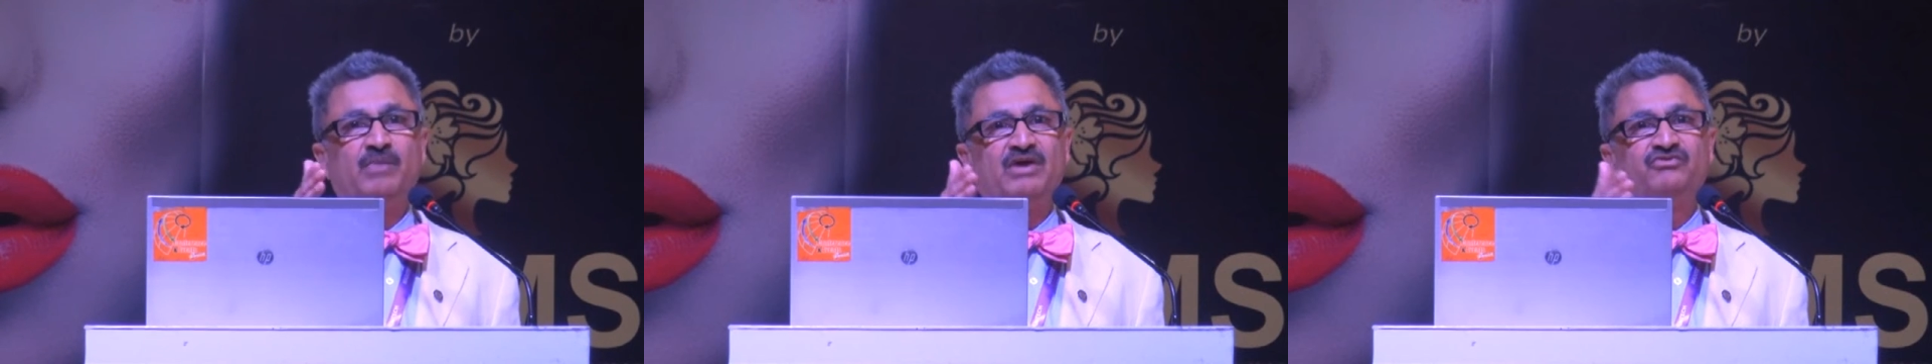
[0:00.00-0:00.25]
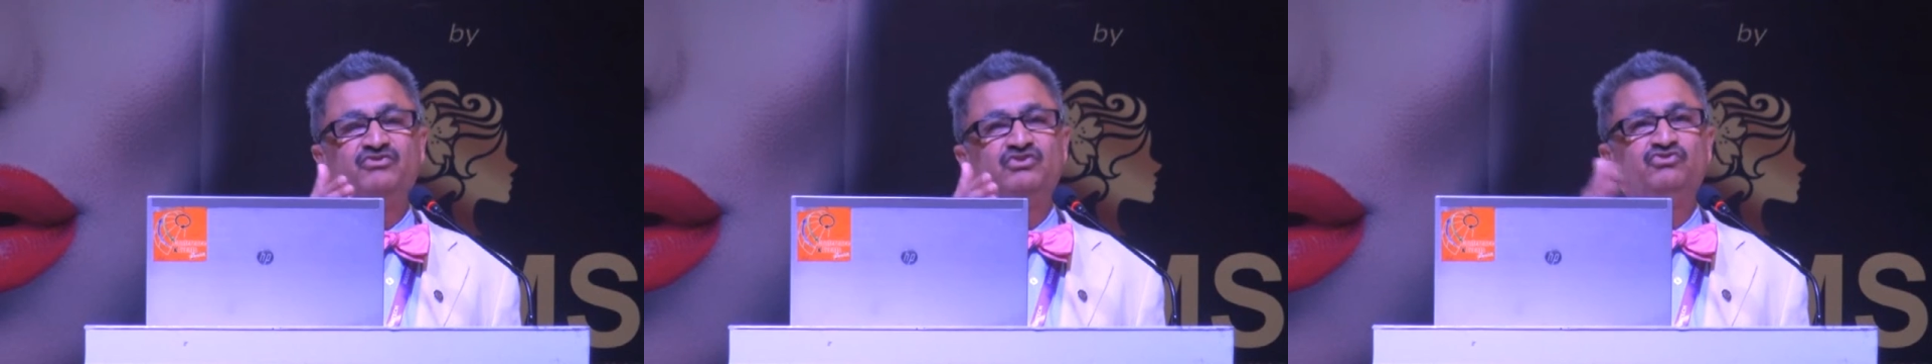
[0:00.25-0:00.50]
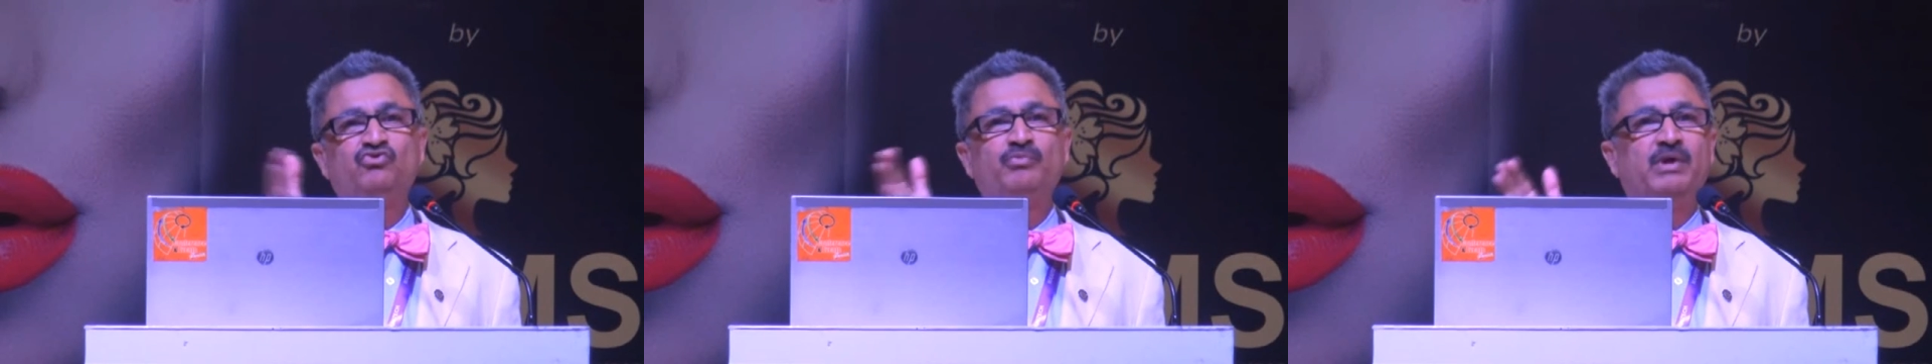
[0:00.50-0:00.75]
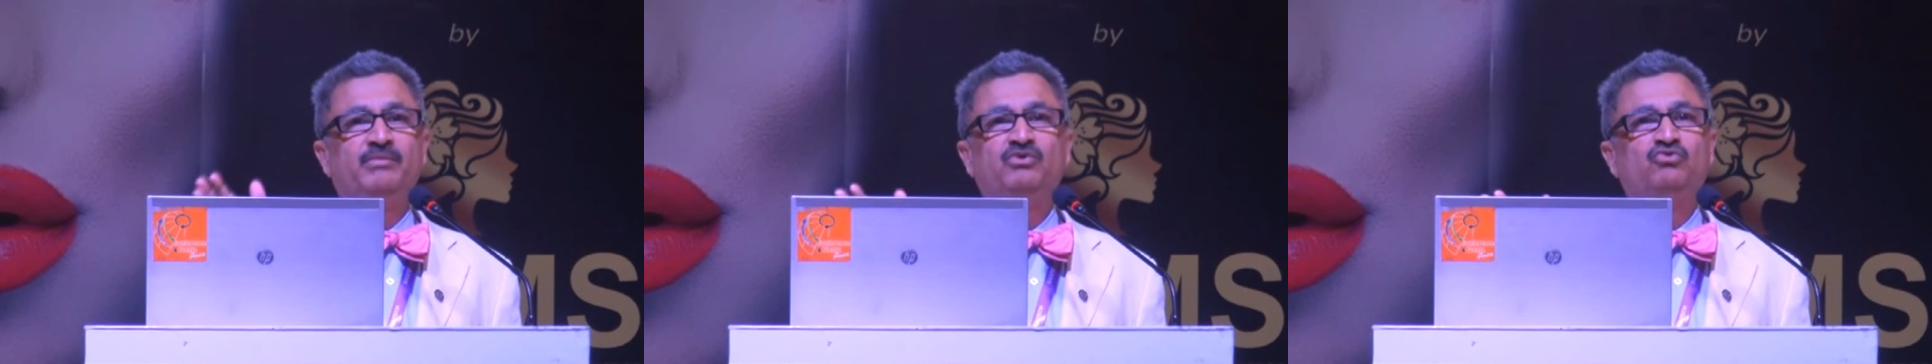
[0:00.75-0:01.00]
about 6 to
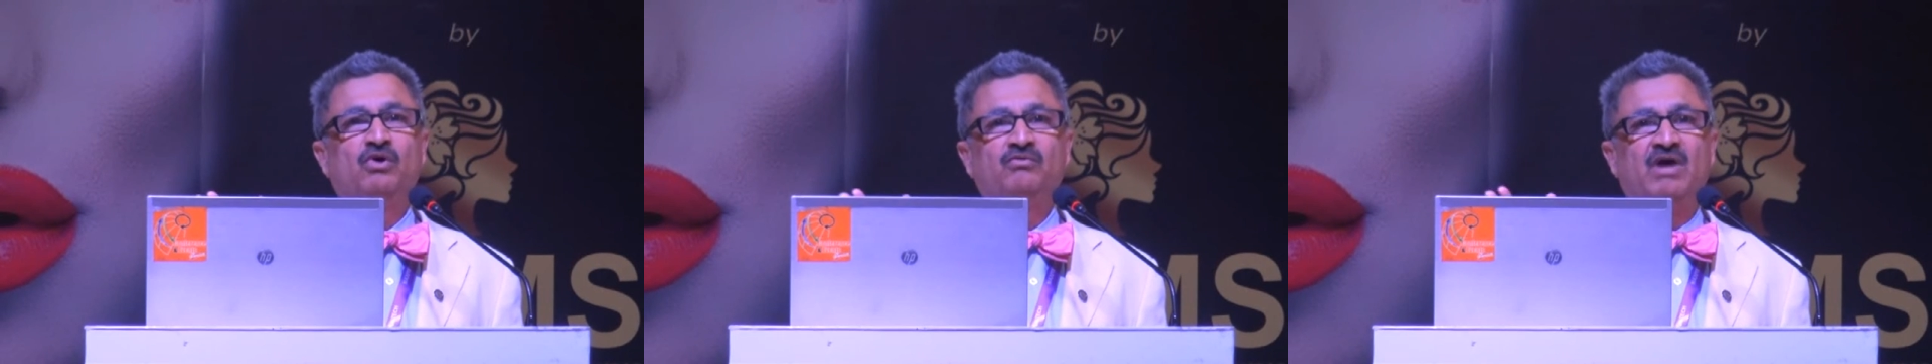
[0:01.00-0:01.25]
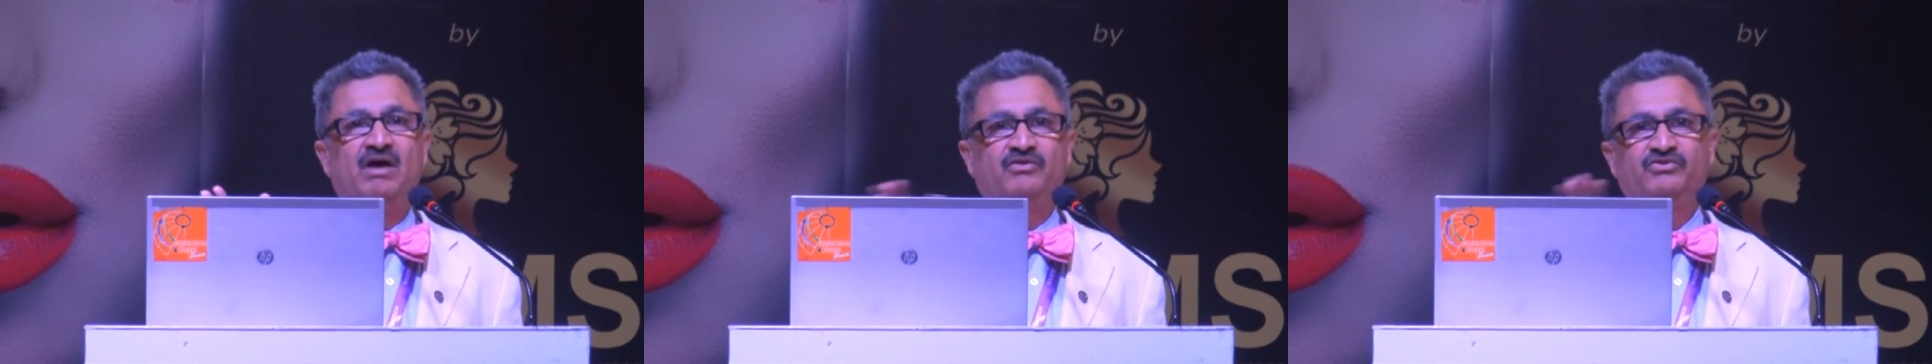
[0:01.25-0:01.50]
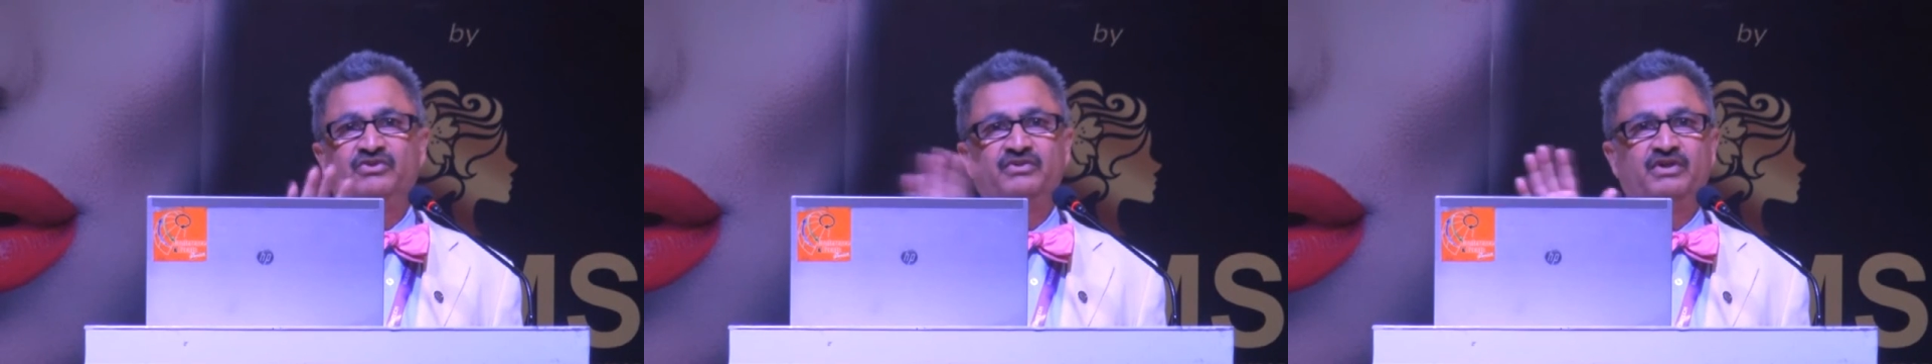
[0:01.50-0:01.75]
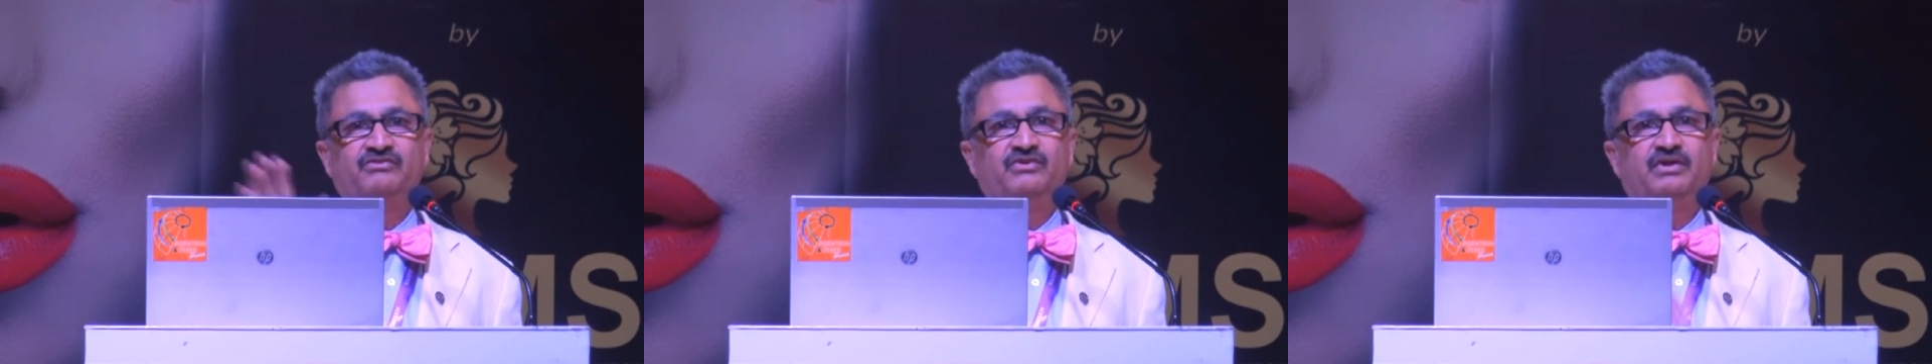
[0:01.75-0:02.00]
maybe 12 hours,
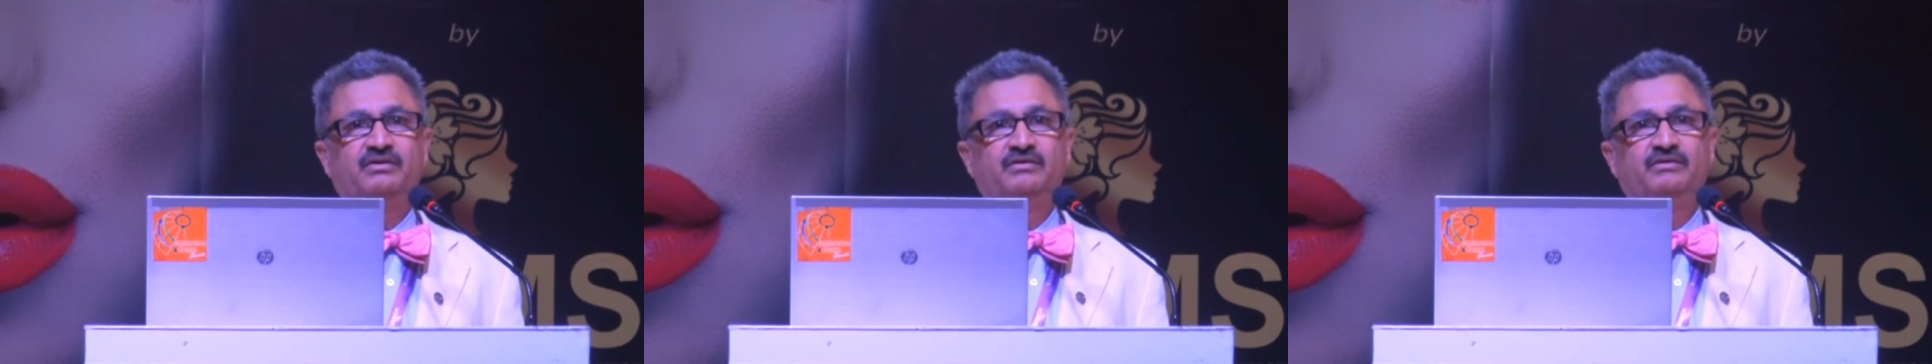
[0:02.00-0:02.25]
and that's it.